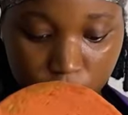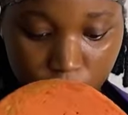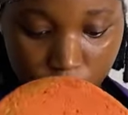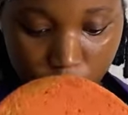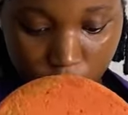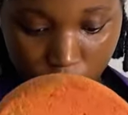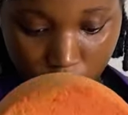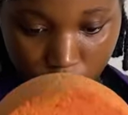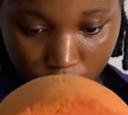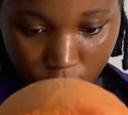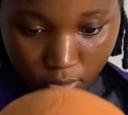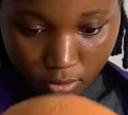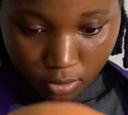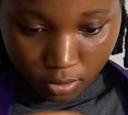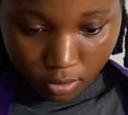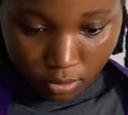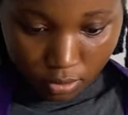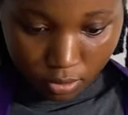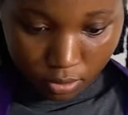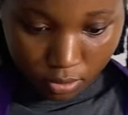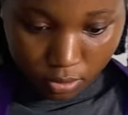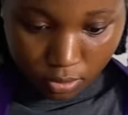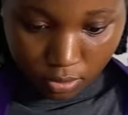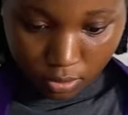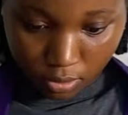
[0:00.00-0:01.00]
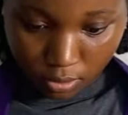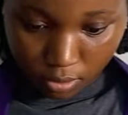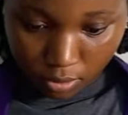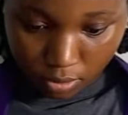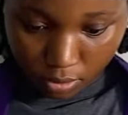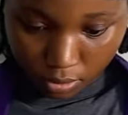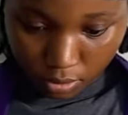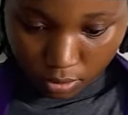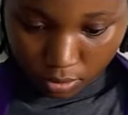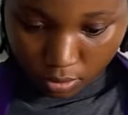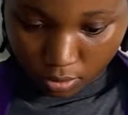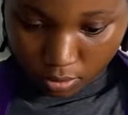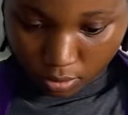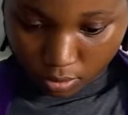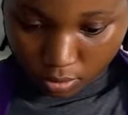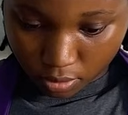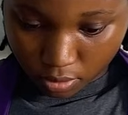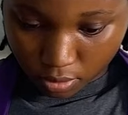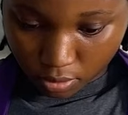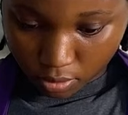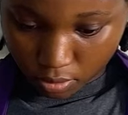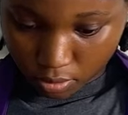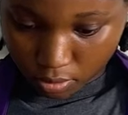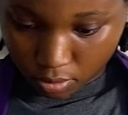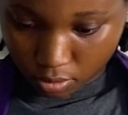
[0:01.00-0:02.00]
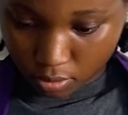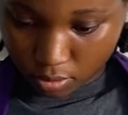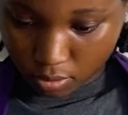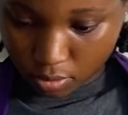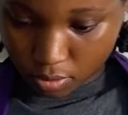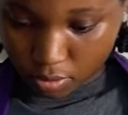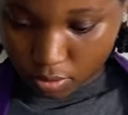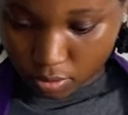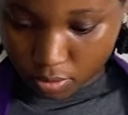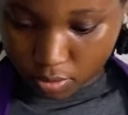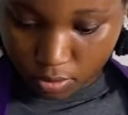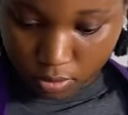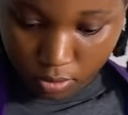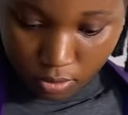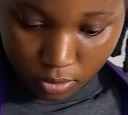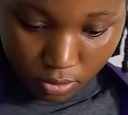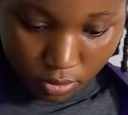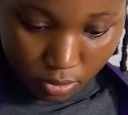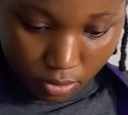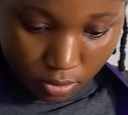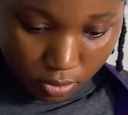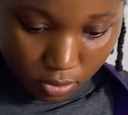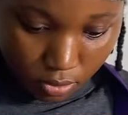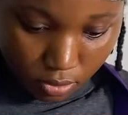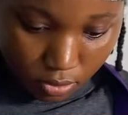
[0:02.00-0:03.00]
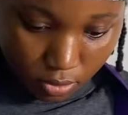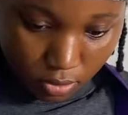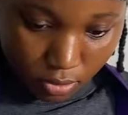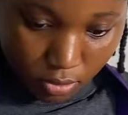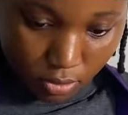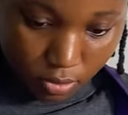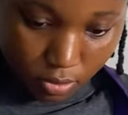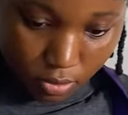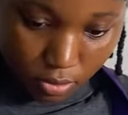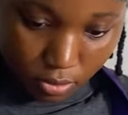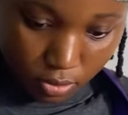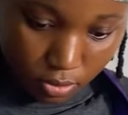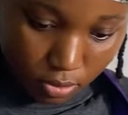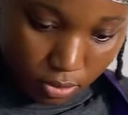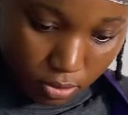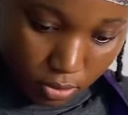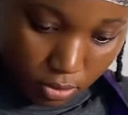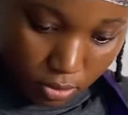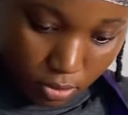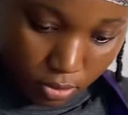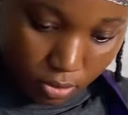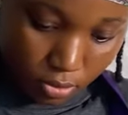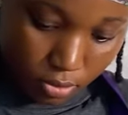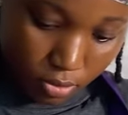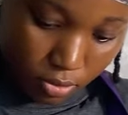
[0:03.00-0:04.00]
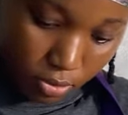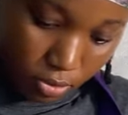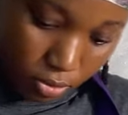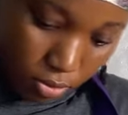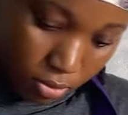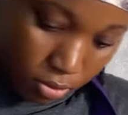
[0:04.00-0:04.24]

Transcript: buttercream just so it doesn't bulge out when I'm